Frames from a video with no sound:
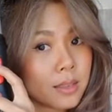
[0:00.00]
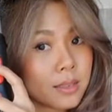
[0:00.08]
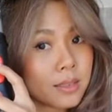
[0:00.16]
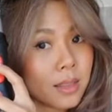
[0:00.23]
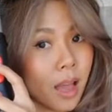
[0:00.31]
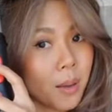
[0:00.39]

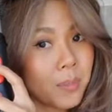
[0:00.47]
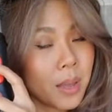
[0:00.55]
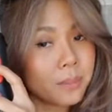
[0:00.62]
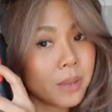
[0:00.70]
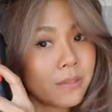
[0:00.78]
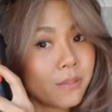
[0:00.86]
Stop
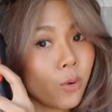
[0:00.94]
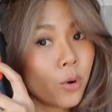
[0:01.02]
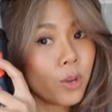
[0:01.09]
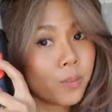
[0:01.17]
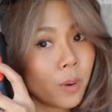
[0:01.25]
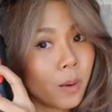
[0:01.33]
it before
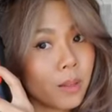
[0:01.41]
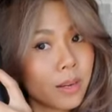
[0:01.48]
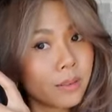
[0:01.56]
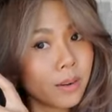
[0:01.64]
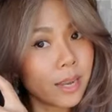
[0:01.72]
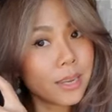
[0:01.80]
you pull
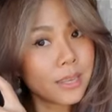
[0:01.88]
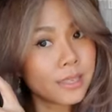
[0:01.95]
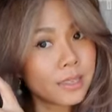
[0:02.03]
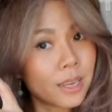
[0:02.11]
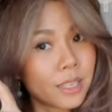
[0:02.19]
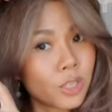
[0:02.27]
it, right?
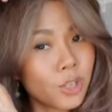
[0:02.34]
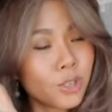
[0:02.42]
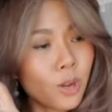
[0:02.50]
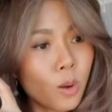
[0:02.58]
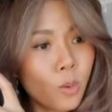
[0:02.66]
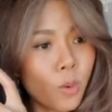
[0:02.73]
Because you
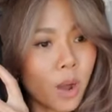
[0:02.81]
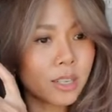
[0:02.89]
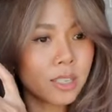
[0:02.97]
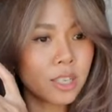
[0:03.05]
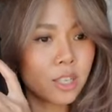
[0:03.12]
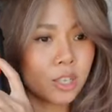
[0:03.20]
don't
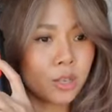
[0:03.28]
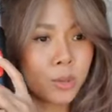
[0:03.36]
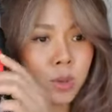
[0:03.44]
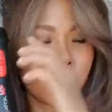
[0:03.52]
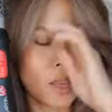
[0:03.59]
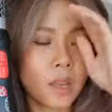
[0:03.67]
want
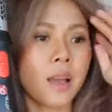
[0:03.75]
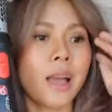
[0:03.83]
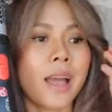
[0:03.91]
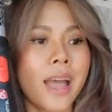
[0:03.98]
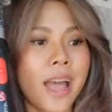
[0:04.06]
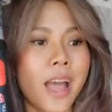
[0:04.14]
to
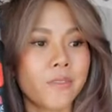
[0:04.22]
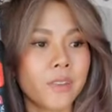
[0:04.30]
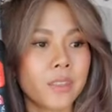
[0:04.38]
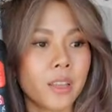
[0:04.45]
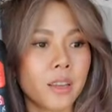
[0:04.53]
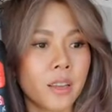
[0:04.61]
have
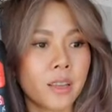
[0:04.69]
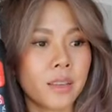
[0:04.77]
the